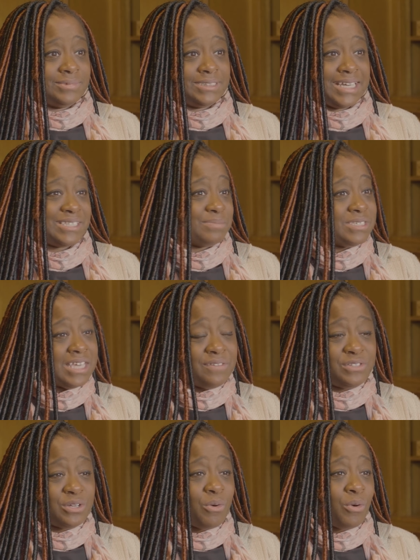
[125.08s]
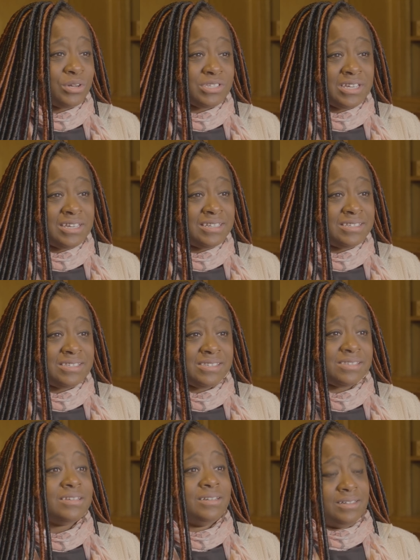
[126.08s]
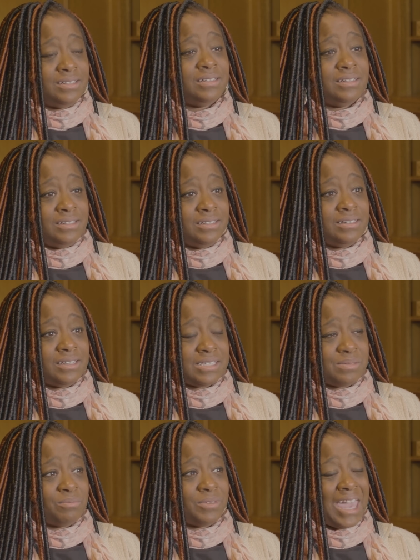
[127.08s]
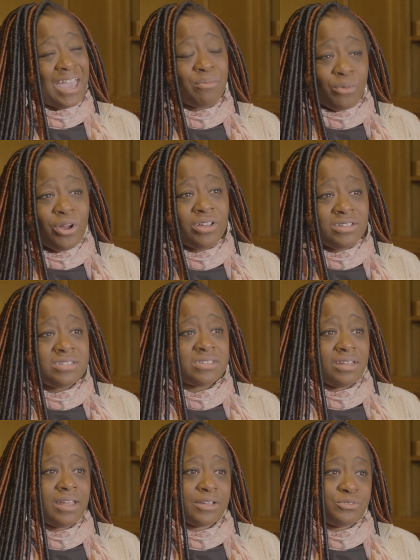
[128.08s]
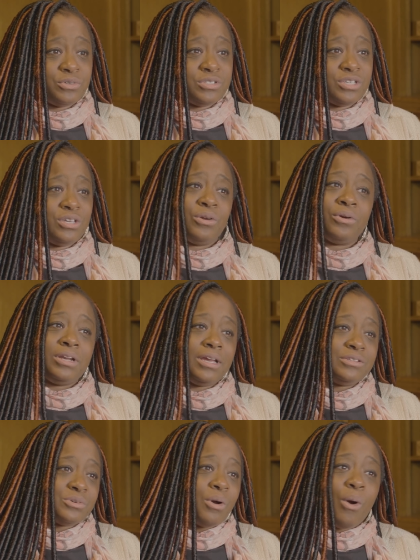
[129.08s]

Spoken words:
Take some safety courses. Get some cameras and extra security at your